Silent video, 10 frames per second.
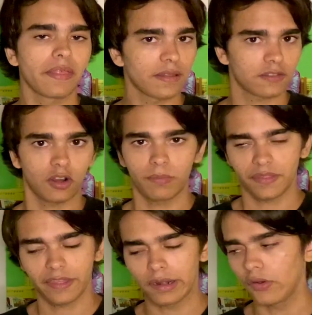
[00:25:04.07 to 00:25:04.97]
that. It's not
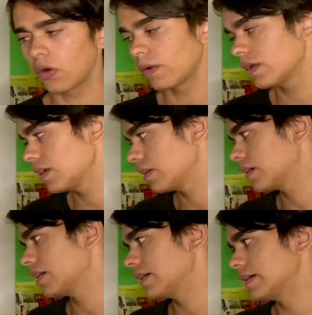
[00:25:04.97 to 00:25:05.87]
about that at all.
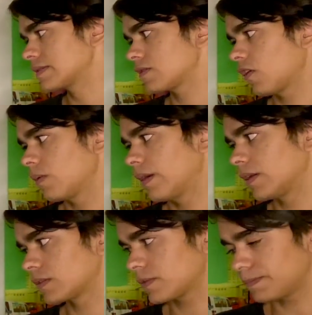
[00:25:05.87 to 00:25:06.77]
It's all
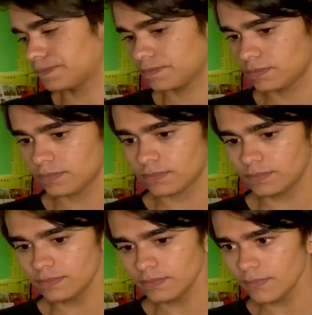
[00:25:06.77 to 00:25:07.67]
about
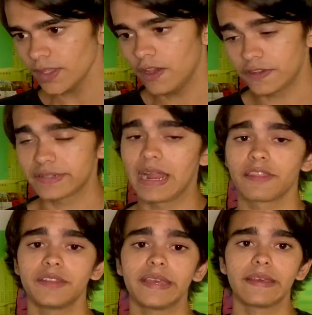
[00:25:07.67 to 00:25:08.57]

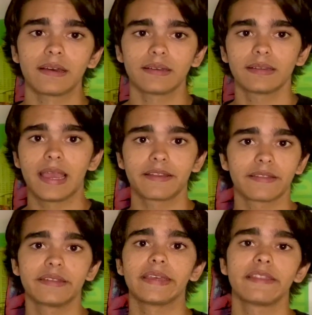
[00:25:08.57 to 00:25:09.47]
understanding the data. End of
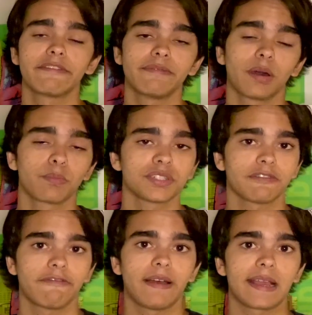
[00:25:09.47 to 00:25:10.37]
the day, the numbers
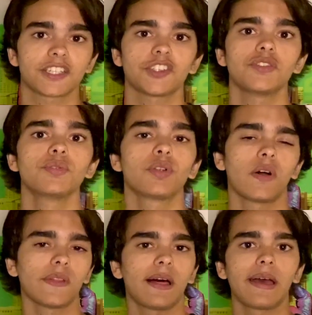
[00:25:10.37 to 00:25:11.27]
and facts do
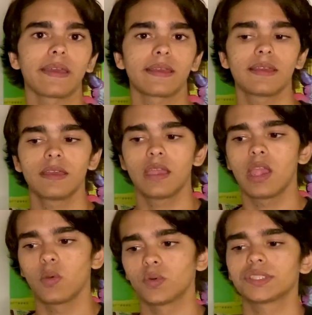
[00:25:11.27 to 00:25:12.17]
not lie.
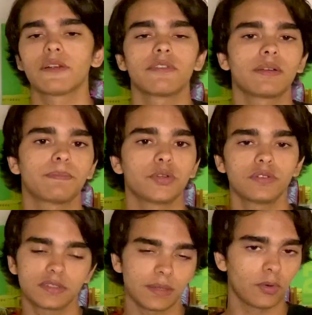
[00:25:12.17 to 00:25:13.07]
Whichever
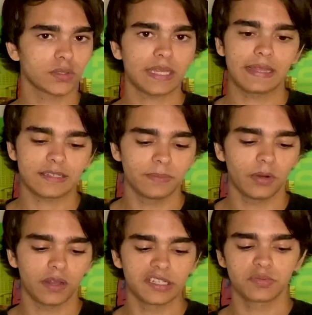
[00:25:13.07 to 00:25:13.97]
produces the most
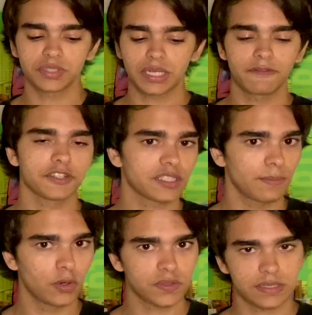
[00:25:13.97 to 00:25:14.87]
antibodies, whichever is the
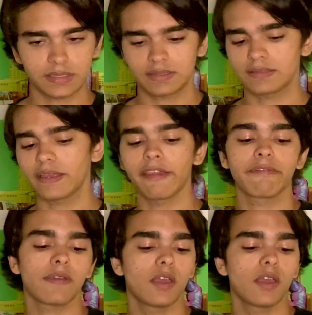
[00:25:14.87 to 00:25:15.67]
most safe,